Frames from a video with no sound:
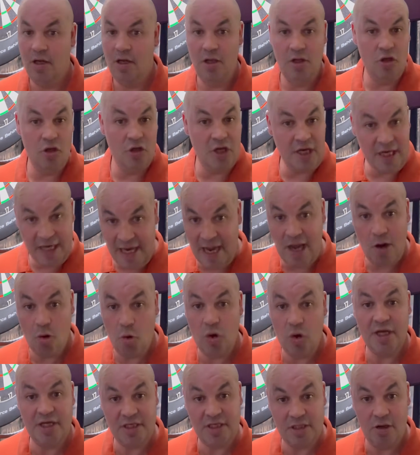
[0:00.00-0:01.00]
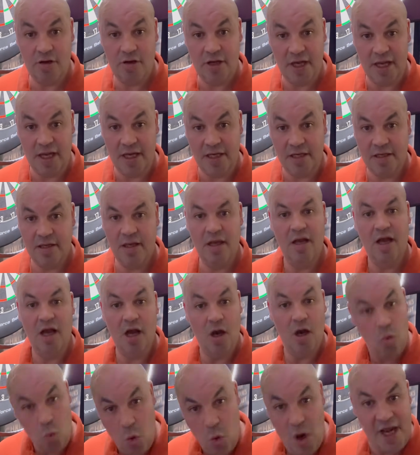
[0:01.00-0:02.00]
You can get all excited
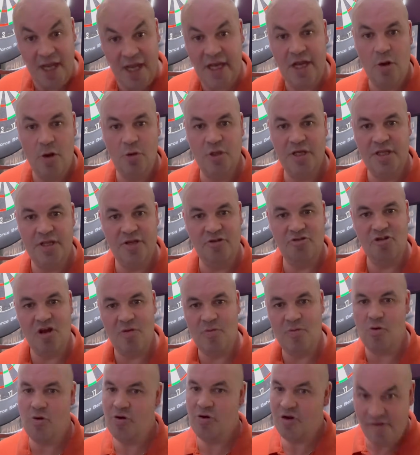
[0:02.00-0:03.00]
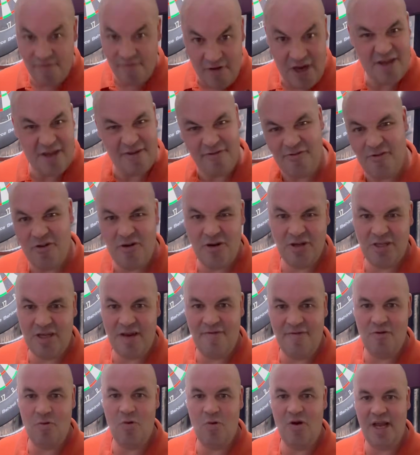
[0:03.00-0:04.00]
when it goes in the treble and you've hit your first
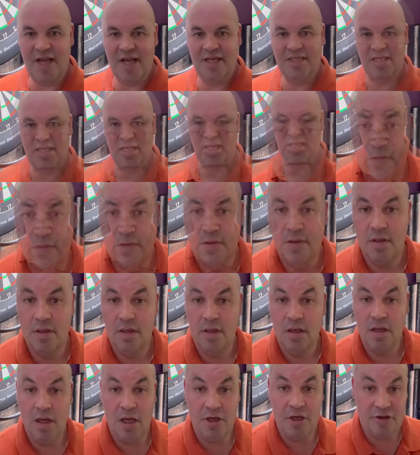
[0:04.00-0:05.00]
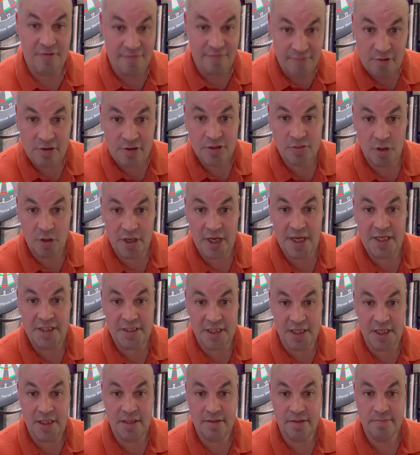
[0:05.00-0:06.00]
ever 180. And your first
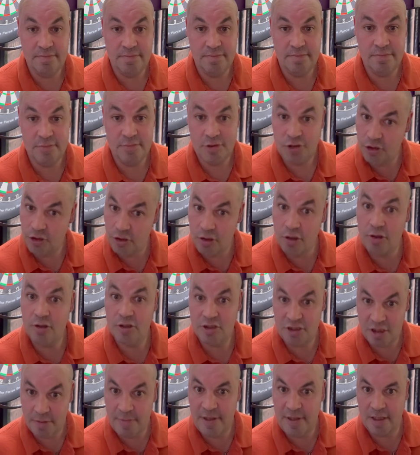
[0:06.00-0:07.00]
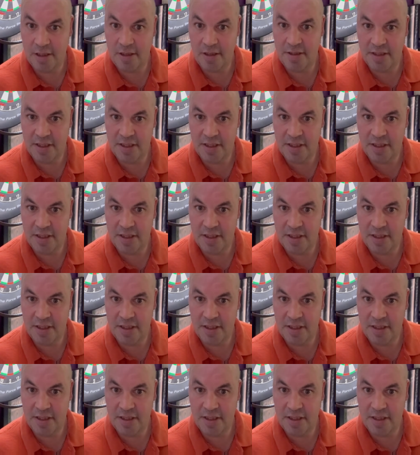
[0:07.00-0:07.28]
180 should look something like